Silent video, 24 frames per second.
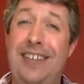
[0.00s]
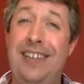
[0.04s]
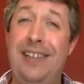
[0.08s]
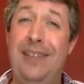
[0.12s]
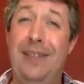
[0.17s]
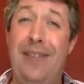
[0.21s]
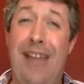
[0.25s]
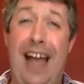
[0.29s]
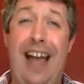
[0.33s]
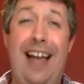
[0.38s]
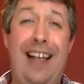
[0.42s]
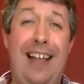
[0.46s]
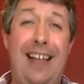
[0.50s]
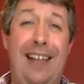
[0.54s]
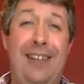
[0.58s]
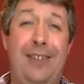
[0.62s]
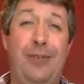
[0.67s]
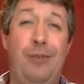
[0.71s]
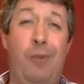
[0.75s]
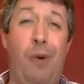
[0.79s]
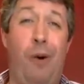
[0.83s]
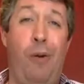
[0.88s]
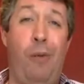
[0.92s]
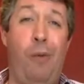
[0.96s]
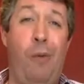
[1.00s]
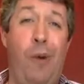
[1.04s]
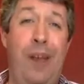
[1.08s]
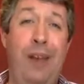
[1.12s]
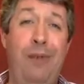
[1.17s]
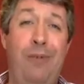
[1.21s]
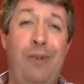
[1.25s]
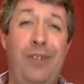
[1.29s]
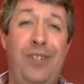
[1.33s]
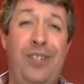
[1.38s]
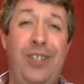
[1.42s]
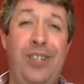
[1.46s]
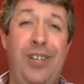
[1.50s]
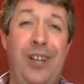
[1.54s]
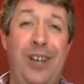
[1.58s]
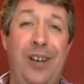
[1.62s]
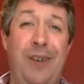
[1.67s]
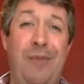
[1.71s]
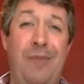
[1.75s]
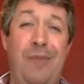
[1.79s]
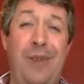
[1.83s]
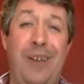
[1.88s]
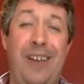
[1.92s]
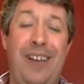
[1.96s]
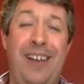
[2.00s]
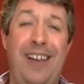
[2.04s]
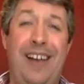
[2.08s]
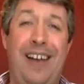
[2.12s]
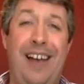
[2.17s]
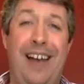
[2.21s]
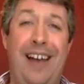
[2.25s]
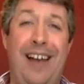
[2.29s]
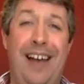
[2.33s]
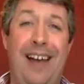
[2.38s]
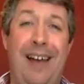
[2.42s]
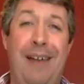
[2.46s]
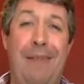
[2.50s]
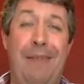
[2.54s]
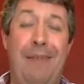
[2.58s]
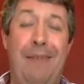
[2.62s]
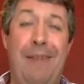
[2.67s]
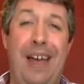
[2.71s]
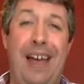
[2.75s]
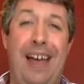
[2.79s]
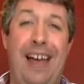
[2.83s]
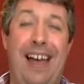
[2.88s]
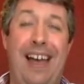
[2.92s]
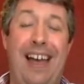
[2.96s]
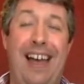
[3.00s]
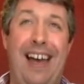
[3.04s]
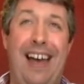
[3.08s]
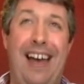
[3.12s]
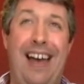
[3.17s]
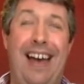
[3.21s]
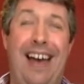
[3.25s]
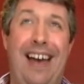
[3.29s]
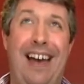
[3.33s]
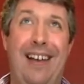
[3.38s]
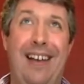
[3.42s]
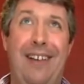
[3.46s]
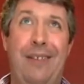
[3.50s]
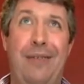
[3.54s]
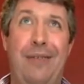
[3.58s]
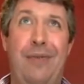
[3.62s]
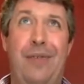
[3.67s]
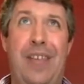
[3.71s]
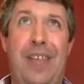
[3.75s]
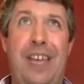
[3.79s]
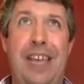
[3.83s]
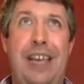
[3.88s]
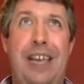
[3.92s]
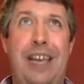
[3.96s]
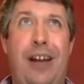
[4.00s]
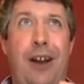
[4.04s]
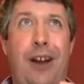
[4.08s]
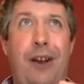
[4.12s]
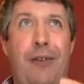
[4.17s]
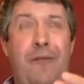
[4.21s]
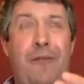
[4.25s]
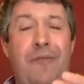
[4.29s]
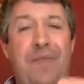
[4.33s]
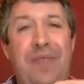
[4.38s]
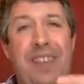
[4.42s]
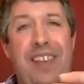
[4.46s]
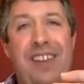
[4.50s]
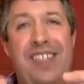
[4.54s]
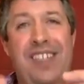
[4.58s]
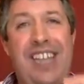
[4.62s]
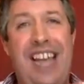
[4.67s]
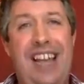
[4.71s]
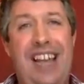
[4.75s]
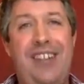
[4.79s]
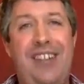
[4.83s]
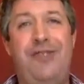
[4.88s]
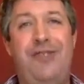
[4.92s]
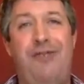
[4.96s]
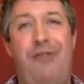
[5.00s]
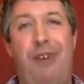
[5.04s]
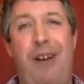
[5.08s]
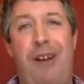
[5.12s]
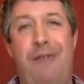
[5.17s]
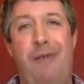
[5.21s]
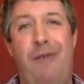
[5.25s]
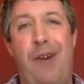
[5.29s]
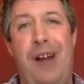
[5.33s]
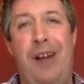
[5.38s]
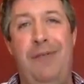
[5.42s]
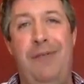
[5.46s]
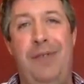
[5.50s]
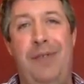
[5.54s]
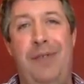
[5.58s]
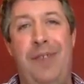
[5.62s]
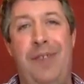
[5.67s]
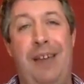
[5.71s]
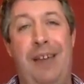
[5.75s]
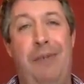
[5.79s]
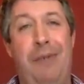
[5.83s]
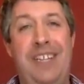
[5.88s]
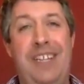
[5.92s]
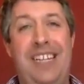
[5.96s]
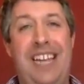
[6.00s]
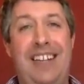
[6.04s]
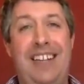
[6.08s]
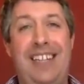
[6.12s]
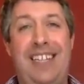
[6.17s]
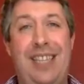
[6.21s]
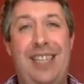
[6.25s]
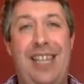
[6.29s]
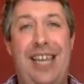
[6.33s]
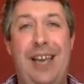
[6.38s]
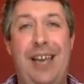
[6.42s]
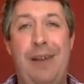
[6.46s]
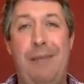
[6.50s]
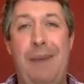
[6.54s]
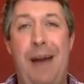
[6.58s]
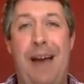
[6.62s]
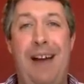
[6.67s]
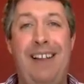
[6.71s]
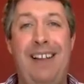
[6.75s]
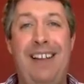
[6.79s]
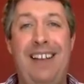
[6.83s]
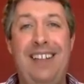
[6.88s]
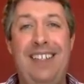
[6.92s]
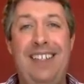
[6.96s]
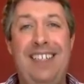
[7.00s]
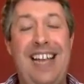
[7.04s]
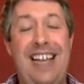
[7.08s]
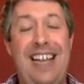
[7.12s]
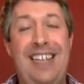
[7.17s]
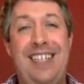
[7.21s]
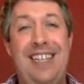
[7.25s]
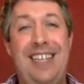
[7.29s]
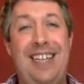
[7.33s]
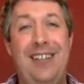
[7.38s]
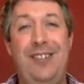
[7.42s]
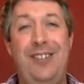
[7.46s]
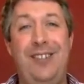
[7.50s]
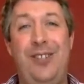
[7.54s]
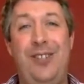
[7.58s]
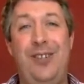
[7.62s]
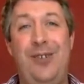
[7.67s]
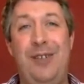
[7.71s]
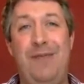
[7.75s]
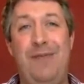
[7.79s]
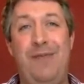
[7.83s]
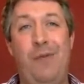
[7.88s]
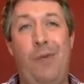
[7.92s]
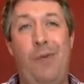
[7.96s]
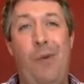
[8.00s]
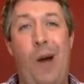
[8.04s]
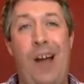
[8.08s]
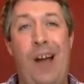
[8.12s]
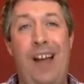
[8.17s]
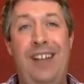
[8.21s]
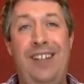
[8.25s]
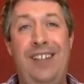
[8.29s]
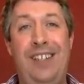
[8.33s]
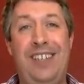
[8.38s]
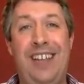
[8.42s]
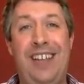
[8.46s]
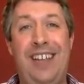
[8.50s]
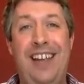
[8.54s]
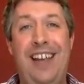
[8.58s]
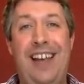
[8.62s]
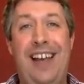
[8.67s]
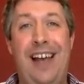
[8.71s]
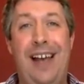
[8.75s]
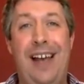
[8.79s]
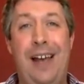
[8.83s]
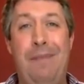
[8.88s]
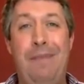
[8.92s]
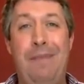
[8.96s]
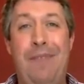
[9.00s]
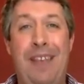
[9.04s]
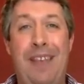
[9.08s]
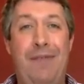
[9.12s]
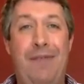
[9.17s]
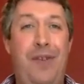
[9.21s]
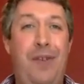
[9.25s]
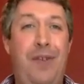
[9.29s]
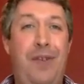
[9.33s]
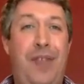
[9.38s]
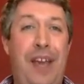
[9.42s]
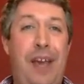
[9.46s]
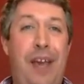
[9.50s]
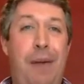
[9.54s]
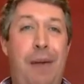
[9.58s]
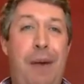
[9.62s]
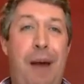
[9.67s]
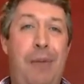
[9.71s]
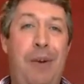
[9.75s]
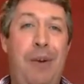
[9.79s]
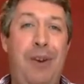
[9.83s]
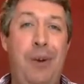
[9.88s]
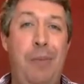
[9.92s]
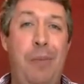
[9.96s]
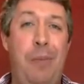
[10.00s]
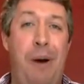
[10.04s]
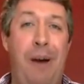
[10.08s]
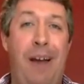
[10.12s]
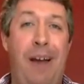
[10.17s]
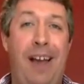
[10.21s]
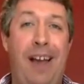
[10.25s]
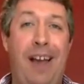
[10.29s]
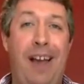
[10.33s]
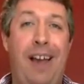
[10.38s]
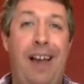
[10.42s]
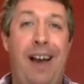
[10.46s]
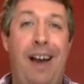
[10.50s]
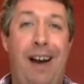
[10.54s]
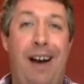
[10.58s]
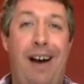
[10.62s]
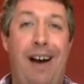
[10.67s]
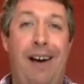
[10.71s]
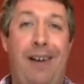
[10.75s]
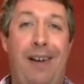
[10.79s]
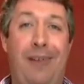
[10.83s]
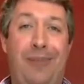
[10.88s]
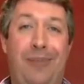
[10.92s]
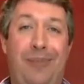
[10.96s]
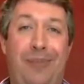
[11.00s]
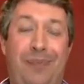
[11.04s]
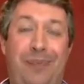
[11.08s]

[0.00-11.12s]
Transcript: that is what we would term the kind of test drive way of thinking. We tend to think about testing in 2 different ways. If you think about when you're buying a car,